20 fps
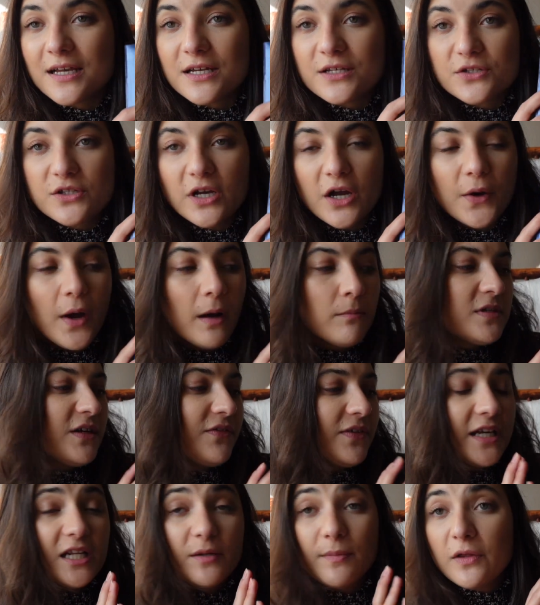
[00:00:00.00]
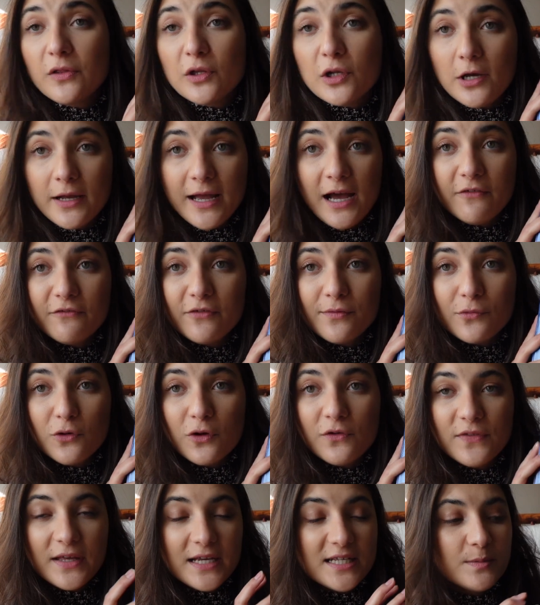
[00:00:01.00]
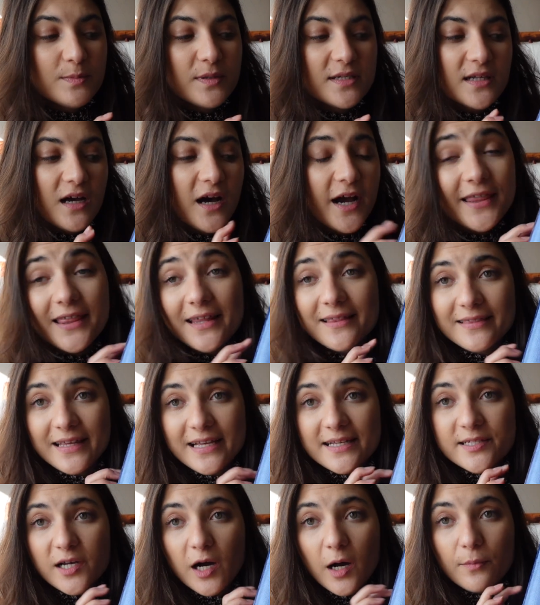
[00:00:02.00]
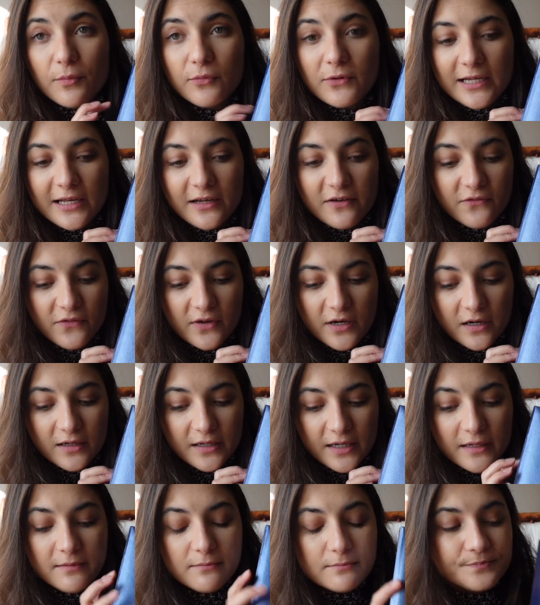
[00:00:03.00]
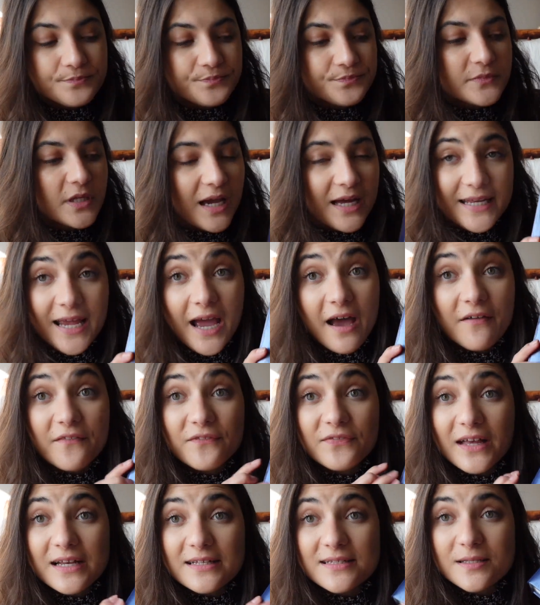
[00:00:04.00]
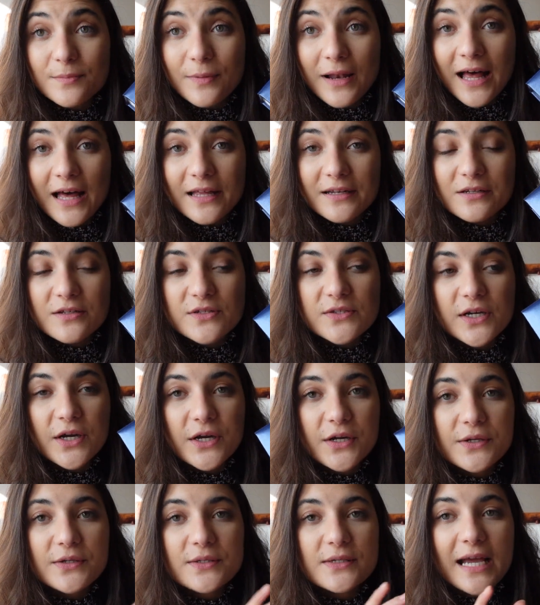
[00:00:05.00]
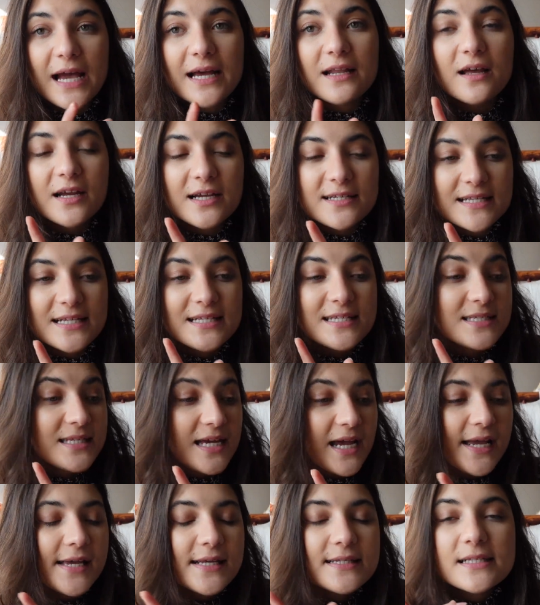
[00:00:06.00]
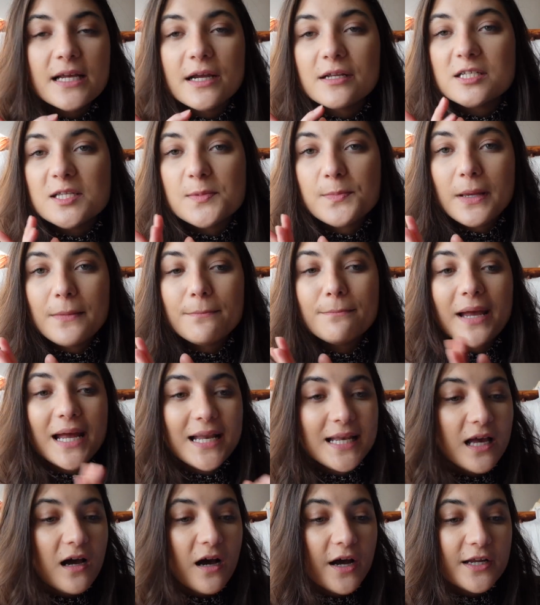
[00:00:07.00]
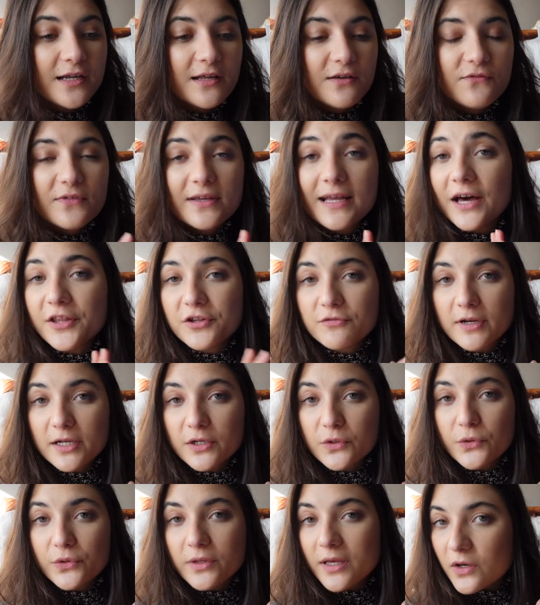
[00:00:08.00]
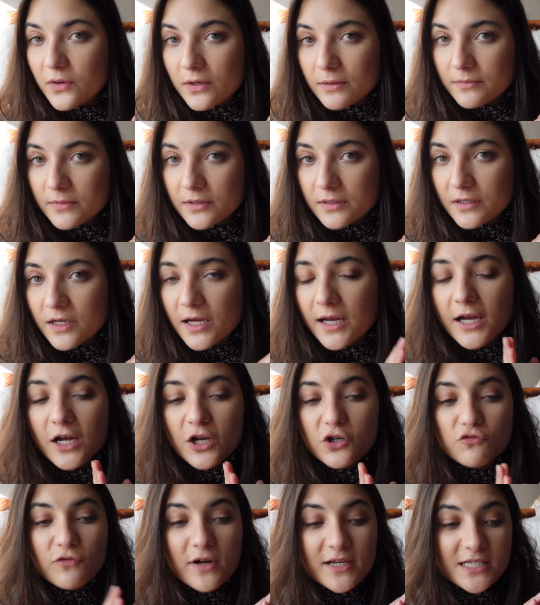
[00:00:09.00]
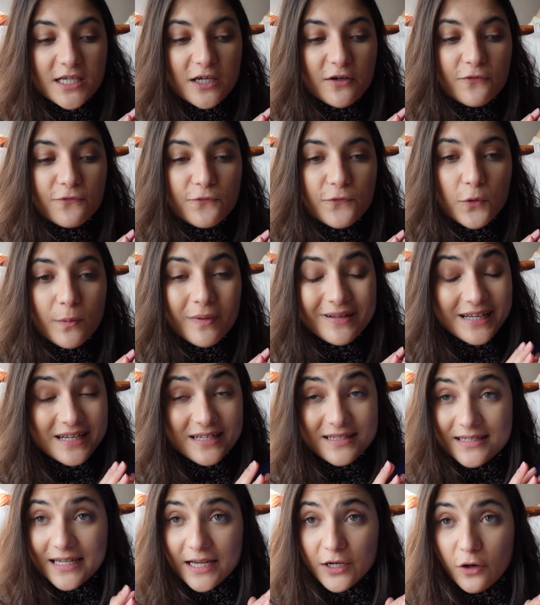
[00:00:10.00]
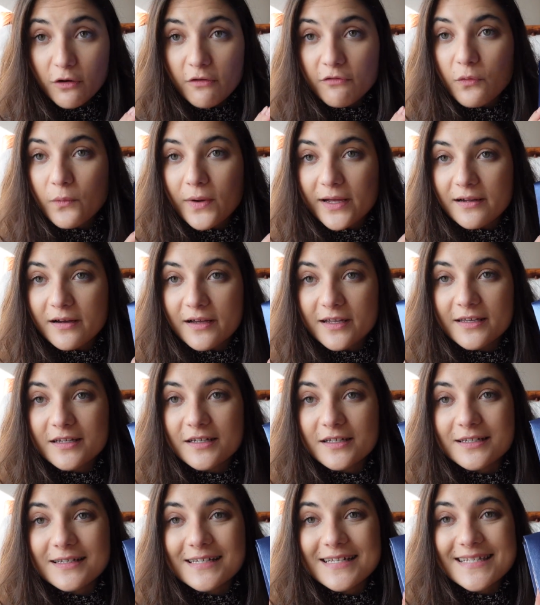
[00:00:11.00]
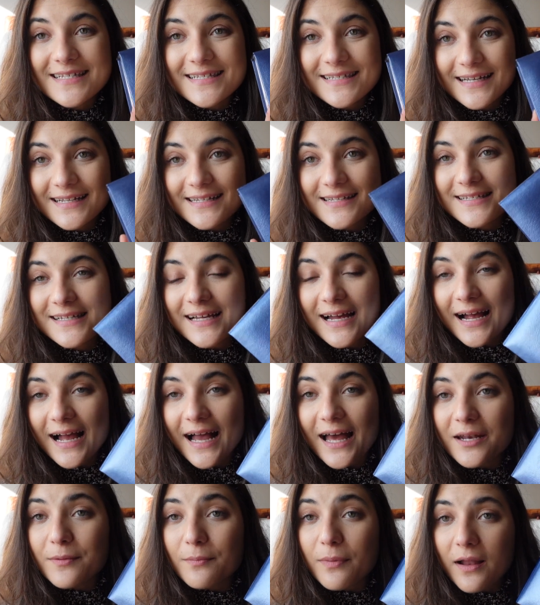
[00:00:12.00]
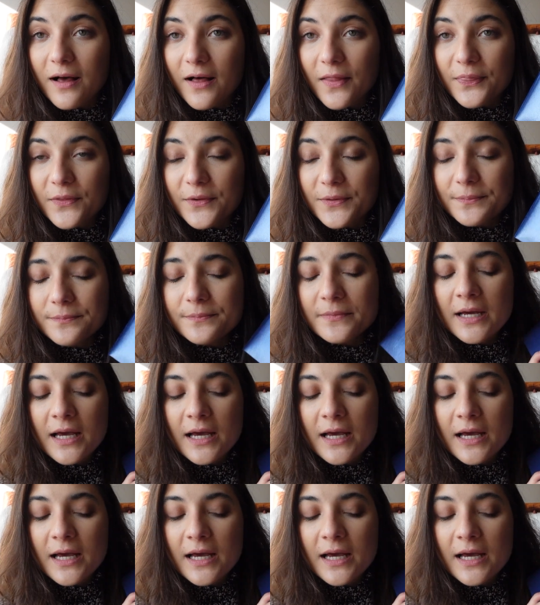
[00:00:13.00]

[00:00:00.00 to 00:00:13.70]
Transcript: So I'm definitely going to be on the lookout for more of these, because I think these are brilliant for gardening. And yeah, that's the plan. So yeah, like I said, today is going to be mainly kind of gathering all the equipment ready for my next day off when I can sit and plant them.